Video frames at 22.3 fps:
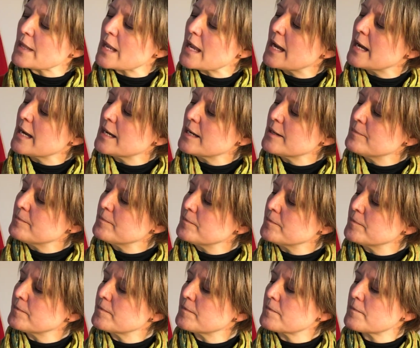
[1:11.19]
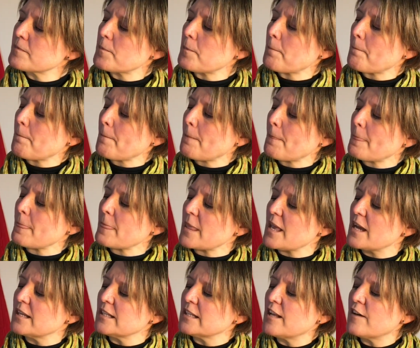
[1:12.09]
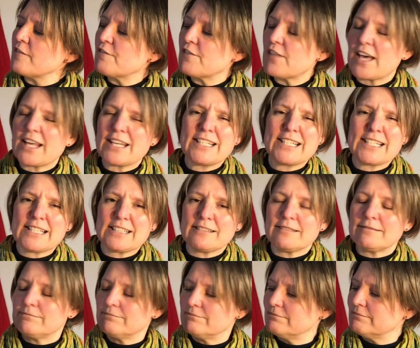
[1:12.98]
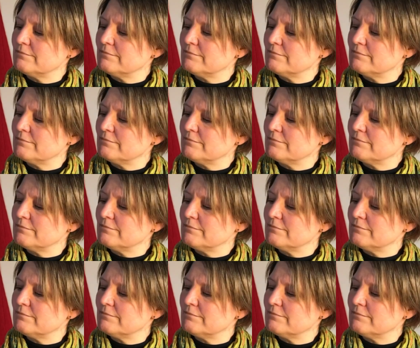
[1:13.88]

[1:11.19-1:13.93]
Love that little